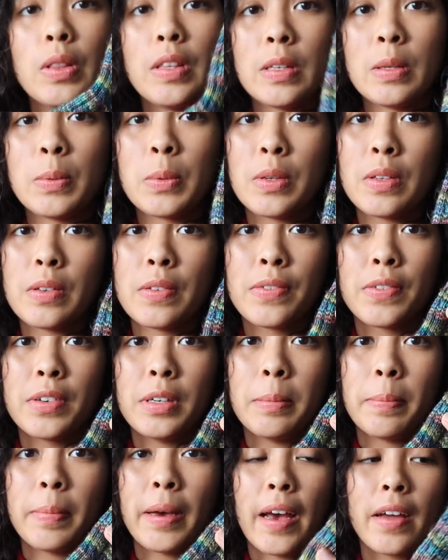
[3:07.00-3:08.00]
this was a
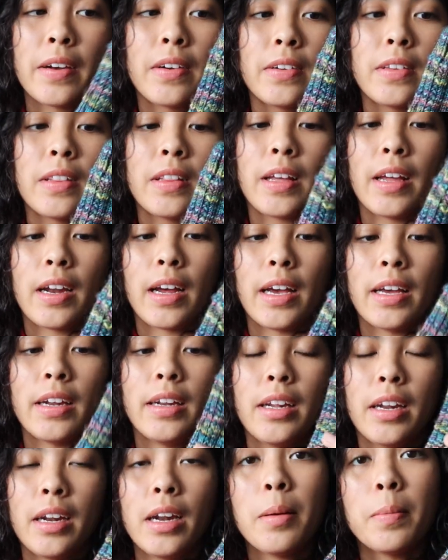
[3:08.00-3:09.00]
free pattern that I had
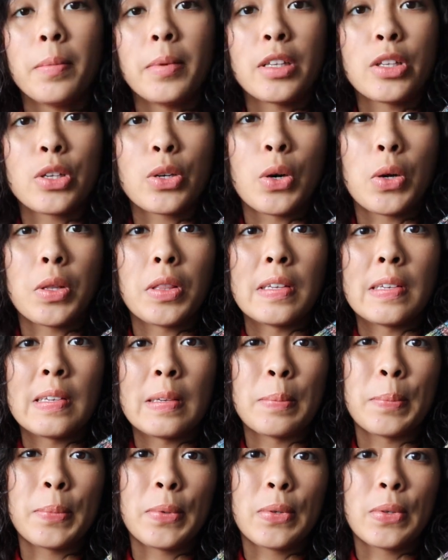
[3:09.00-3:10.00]
knitted up. It's called the
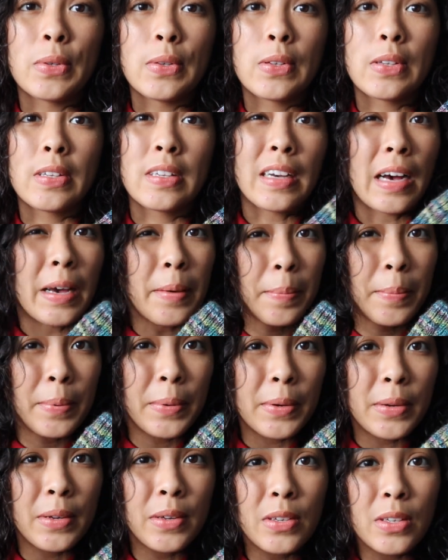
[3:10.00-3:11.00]
Simple Skyp
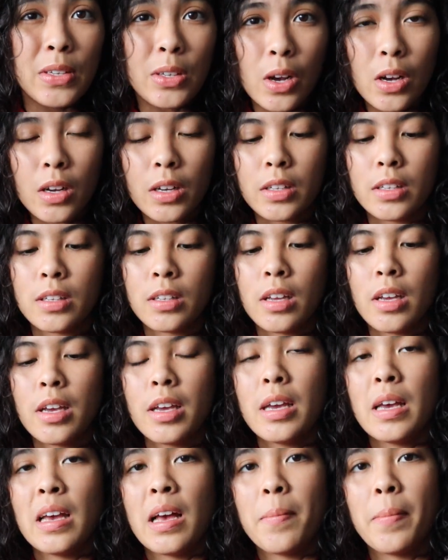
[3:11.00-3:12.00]
Socks
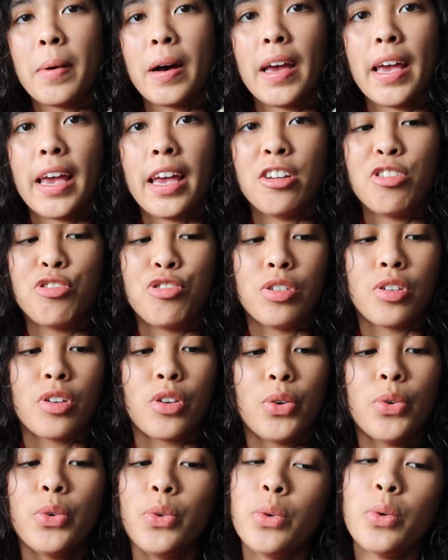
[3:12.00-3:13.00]
by Adrienne
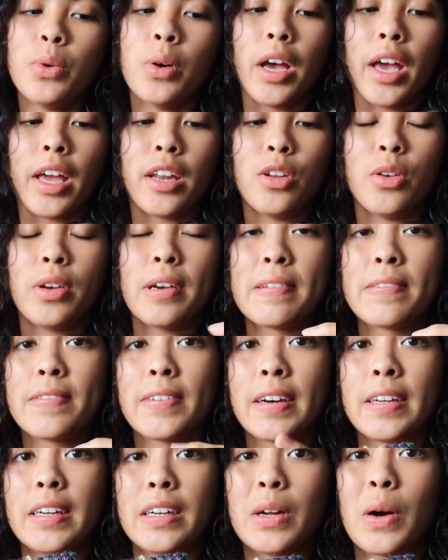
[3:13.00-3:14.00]
Ku and you can
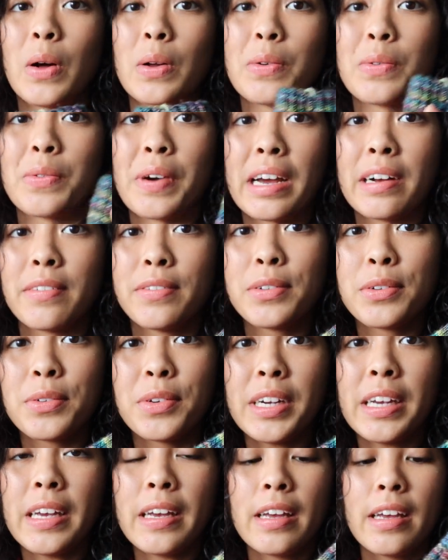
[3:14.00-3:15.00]
find it on
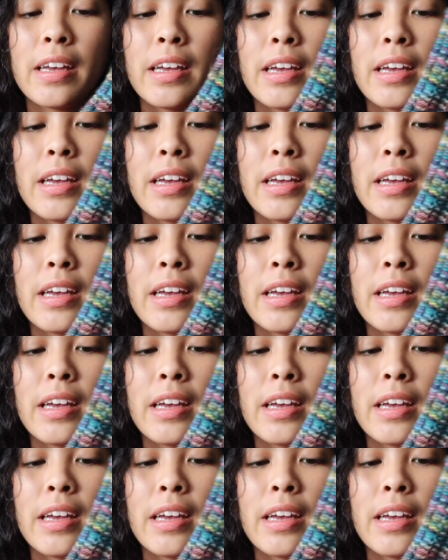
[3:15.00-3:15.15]
Ravelry.